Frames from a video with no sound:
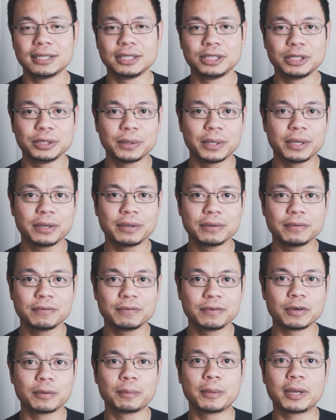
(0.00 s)
Doing
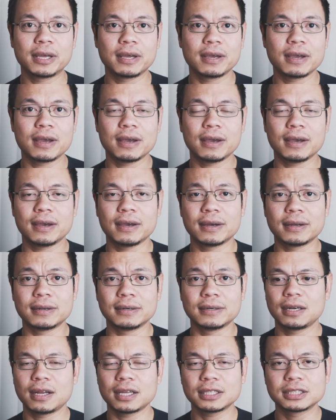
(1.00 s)
filming
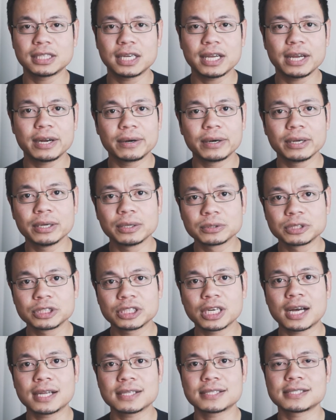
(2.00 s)
and lots of aerial
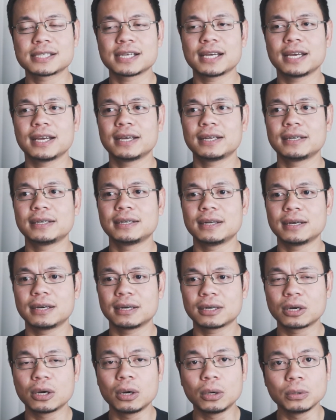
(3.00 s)
shots and
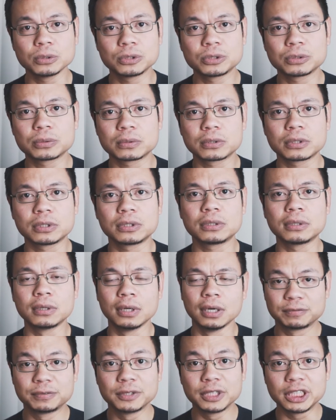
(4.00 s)
cultural
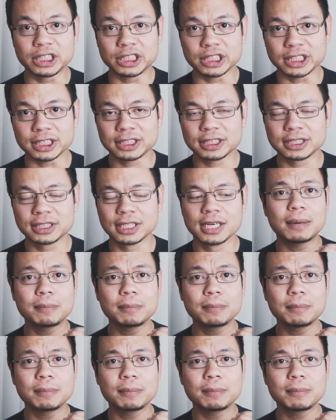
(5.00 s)
footages.